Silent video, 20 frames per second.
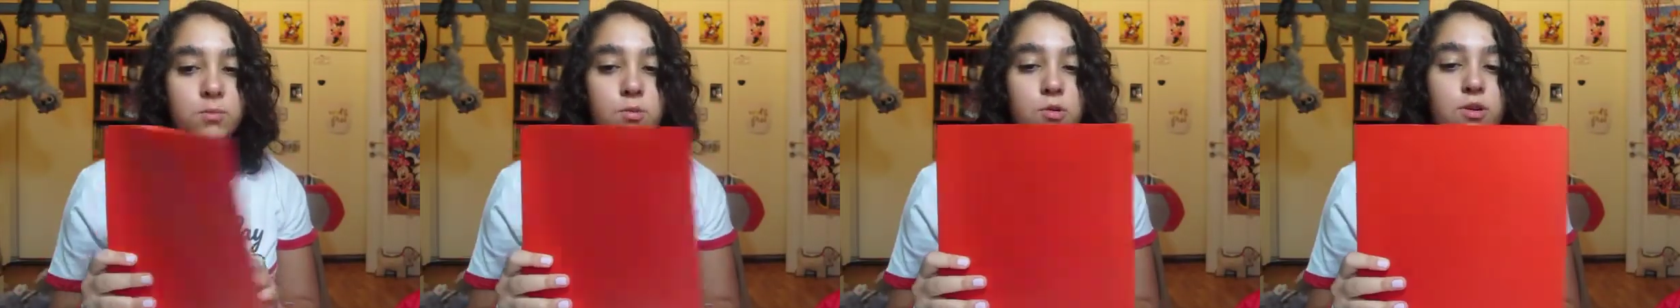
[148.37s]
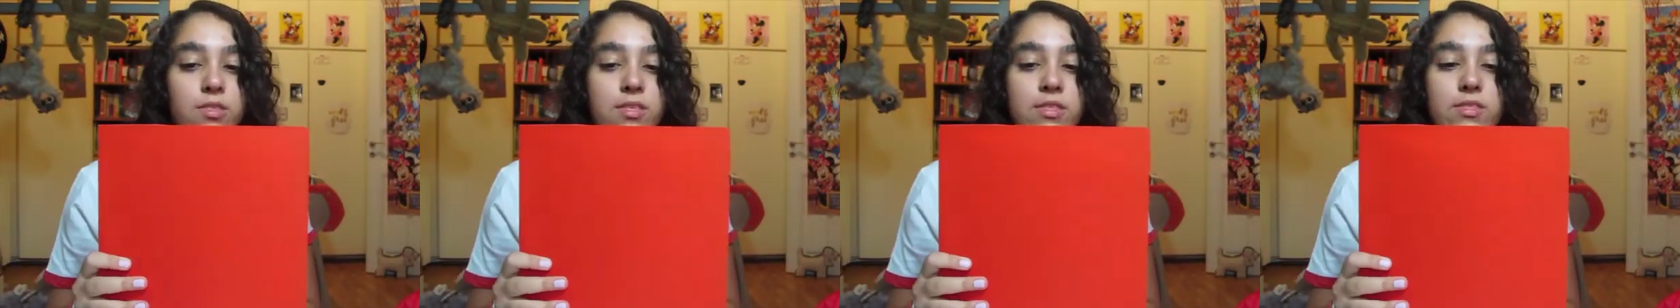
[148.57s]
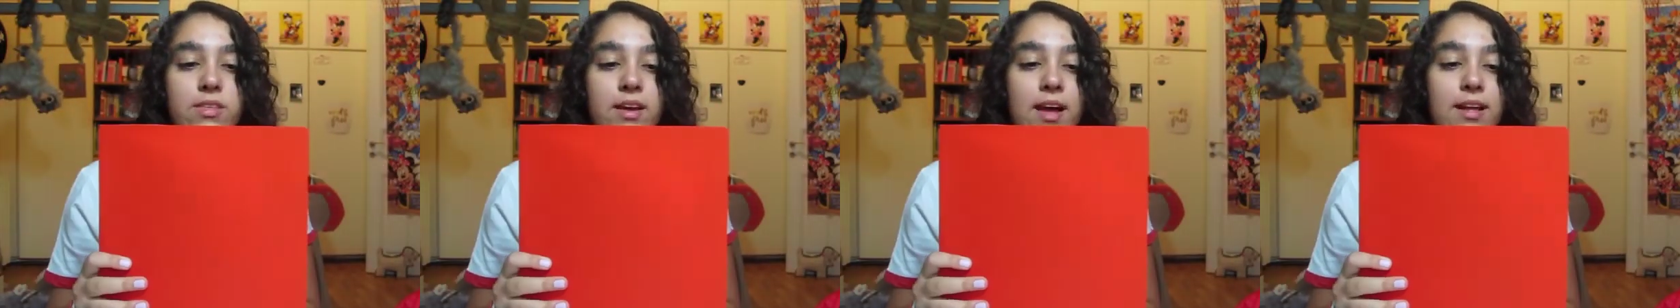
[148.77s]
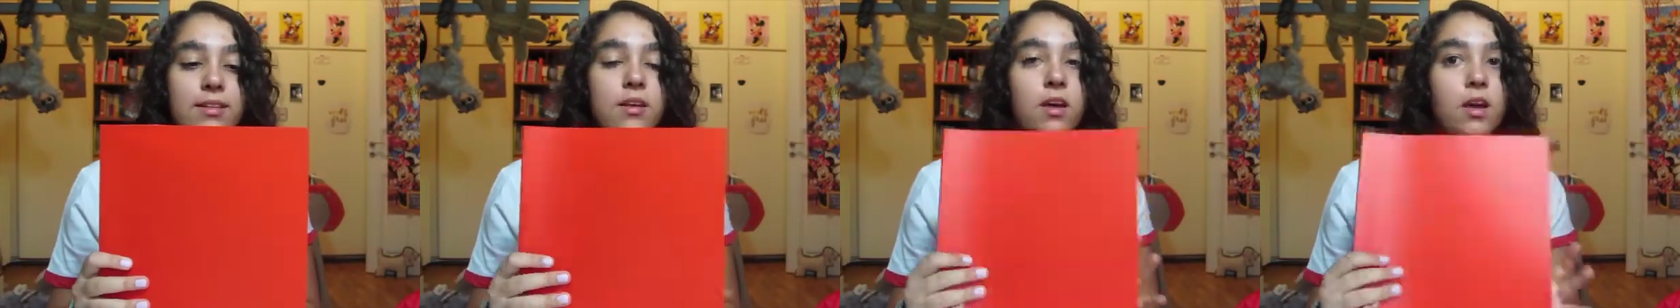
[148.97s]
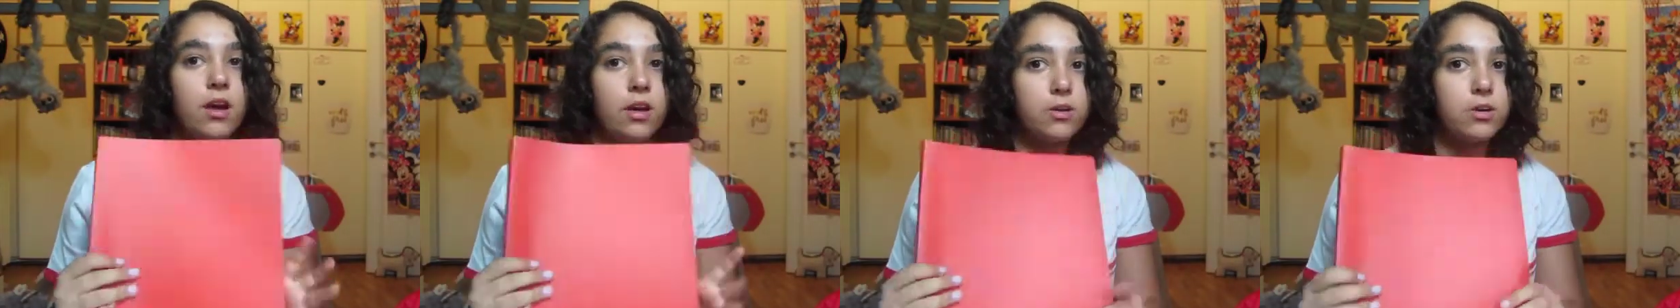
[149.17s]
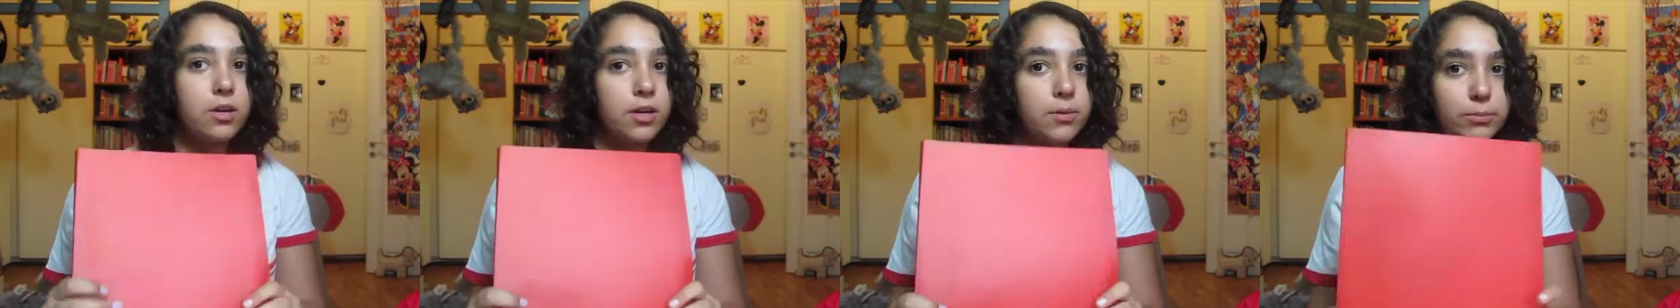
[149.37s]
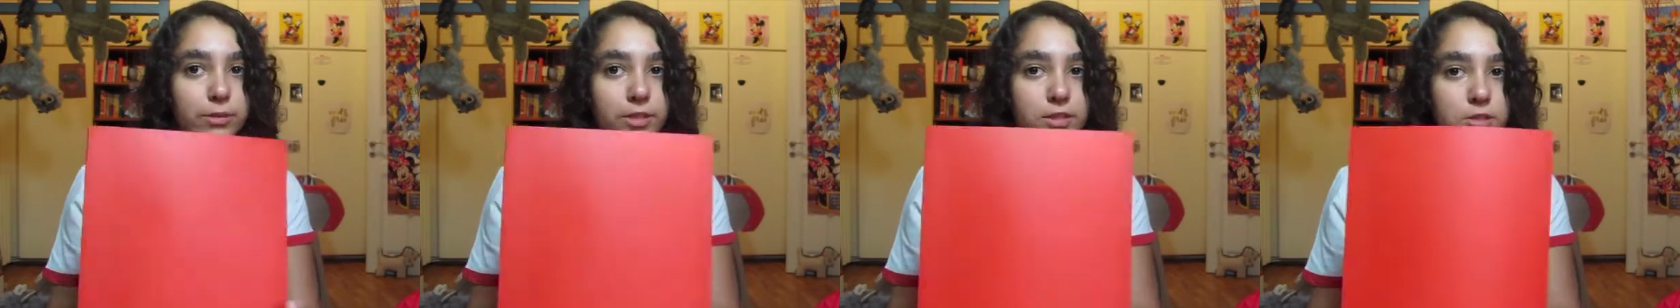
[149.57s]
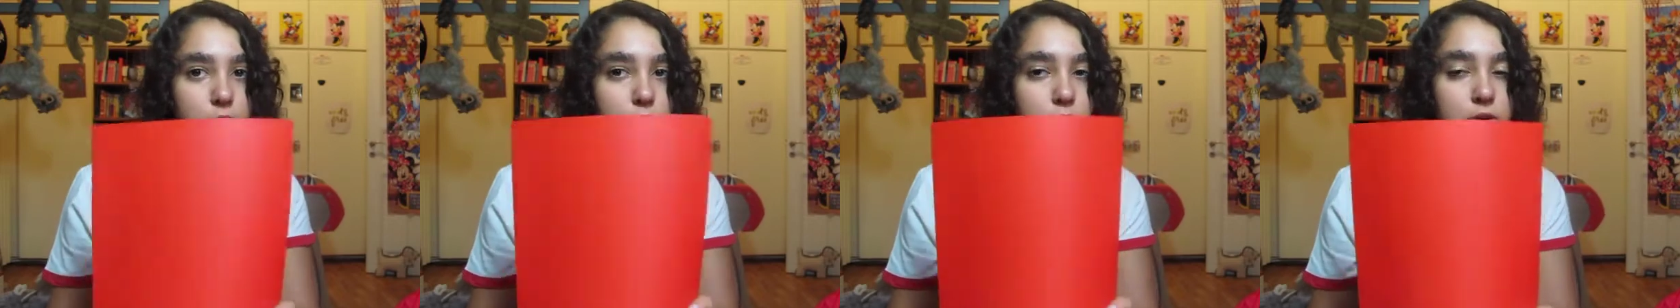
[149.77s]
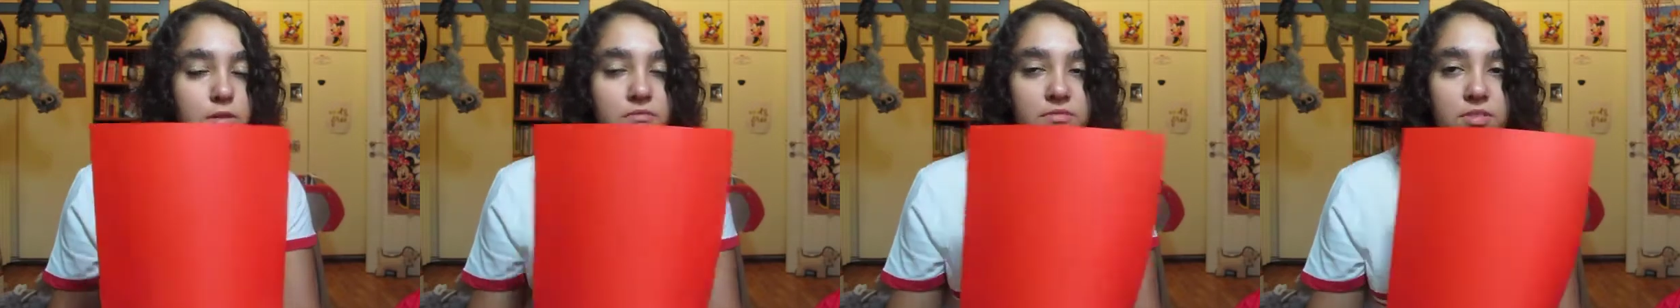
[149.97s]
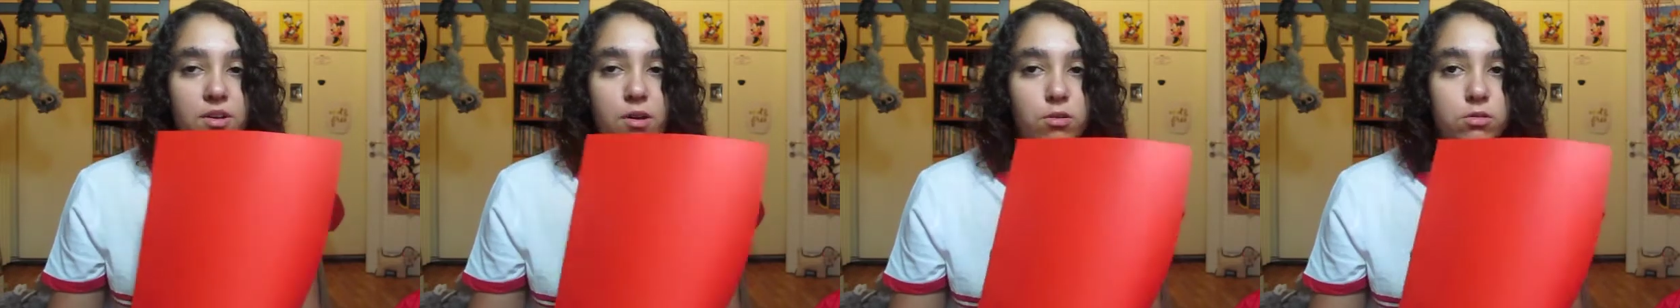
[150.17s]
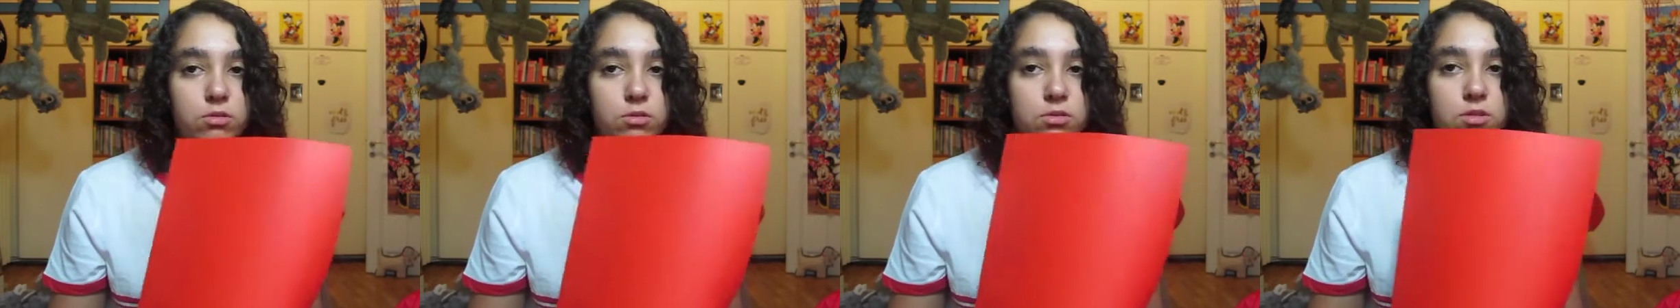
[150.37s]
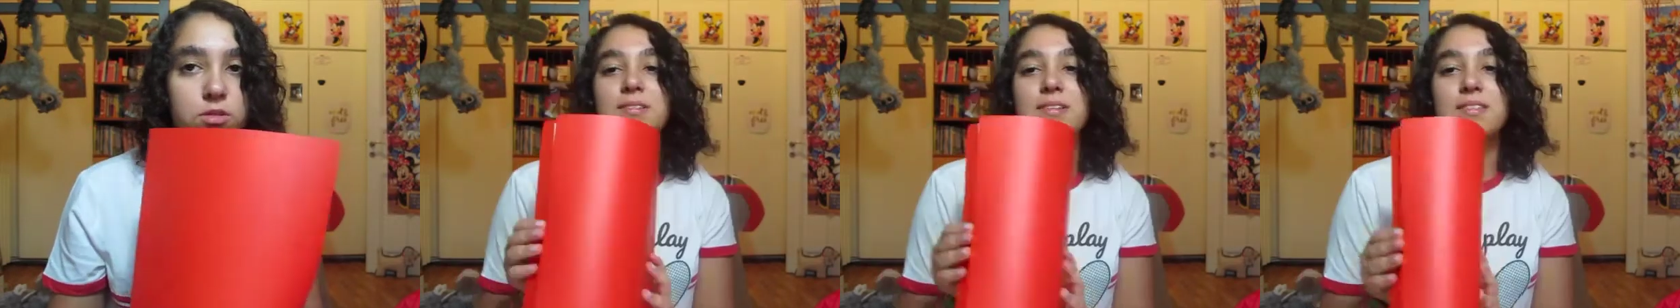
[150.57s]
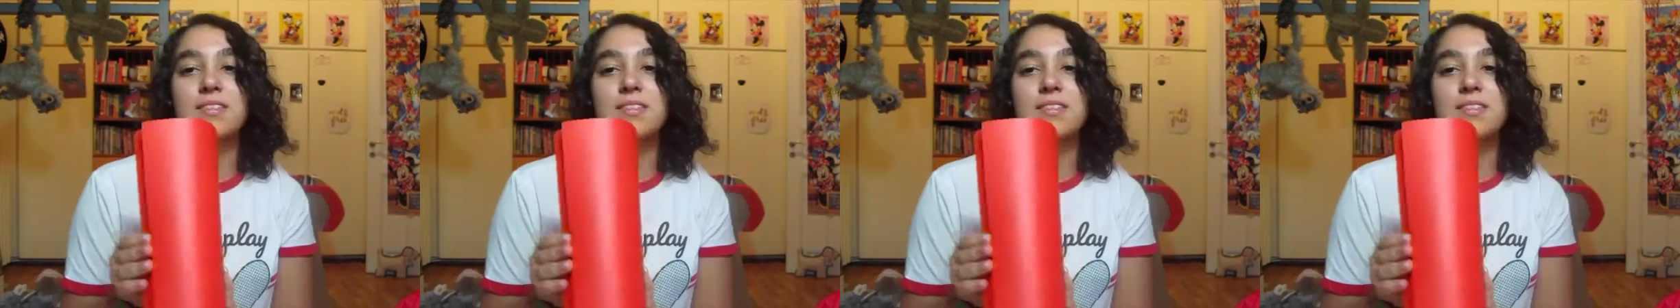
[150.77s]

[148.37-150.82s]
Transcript: more than that, you can bring 2 of those.